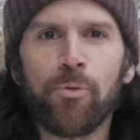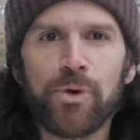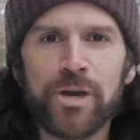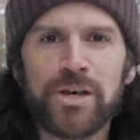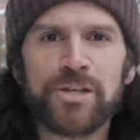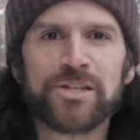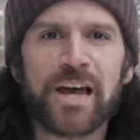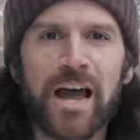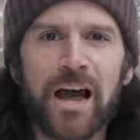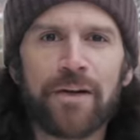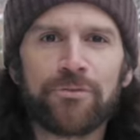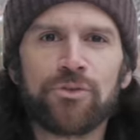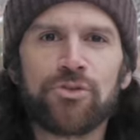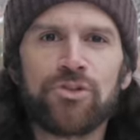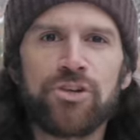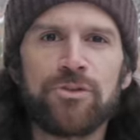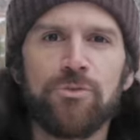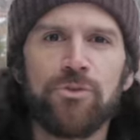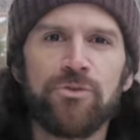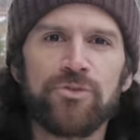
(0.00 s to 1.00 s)
weeks after
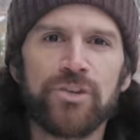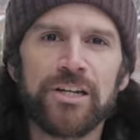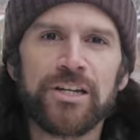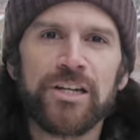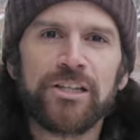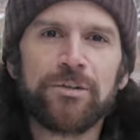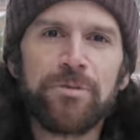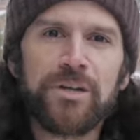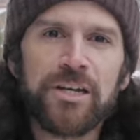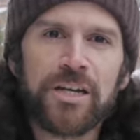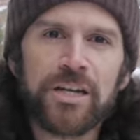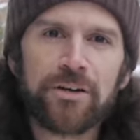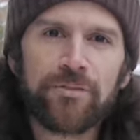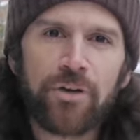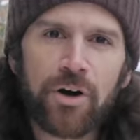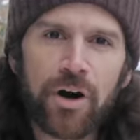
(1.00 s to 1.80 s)
she moves in at the beginning of